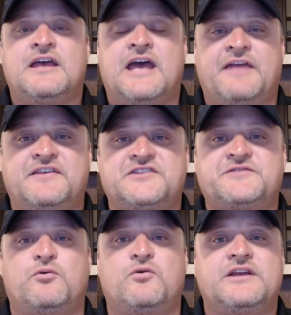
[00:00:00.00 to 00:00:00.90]
At this
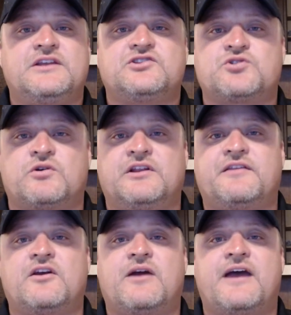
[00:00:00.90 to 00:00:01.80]
point, shortly
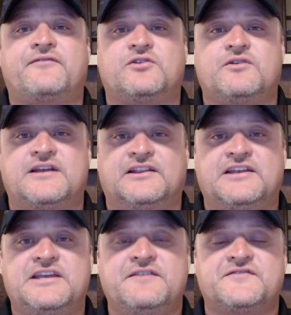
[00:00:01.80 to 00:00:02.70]
thereafter, he
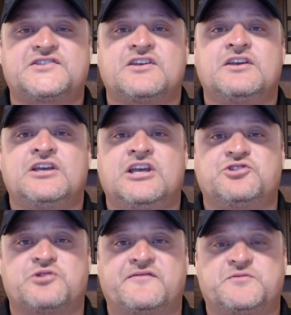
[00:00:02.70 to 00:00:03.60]
leaves. He
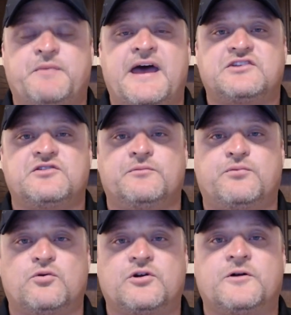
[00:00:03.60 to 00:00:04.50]
drives back to the
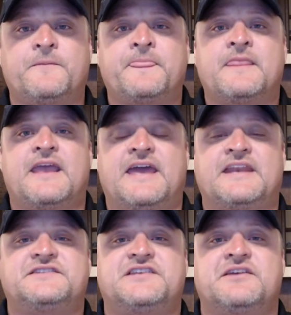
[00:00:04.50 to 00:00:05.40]
border and
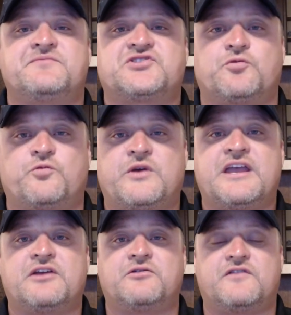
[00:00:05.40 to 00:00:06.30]
attempts to
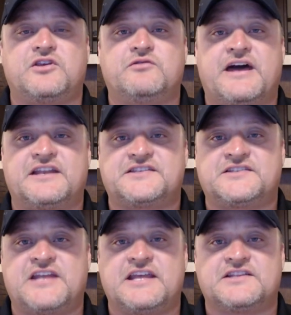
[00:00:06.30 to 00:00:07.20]
re-enter the United
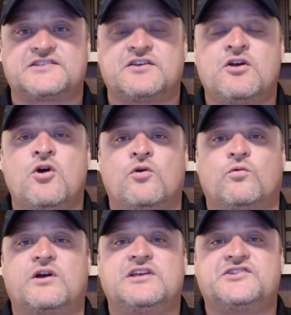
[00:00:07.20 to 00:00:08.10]
States,
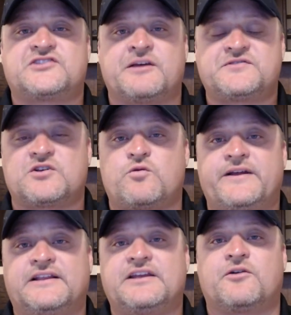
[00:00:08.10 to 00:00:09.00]
where he's
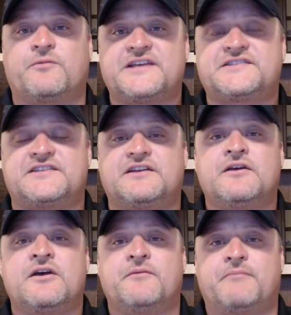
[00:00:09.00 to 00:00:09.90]
subsequently arrested
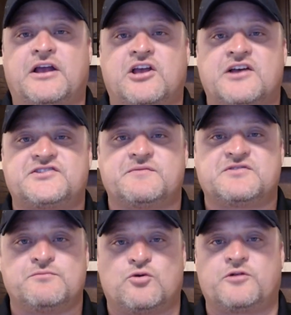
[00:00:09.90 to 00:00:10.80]
by
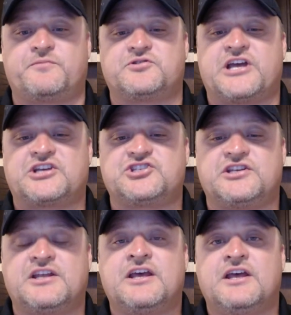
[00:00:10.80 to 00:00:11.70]
Customs and Border Protection.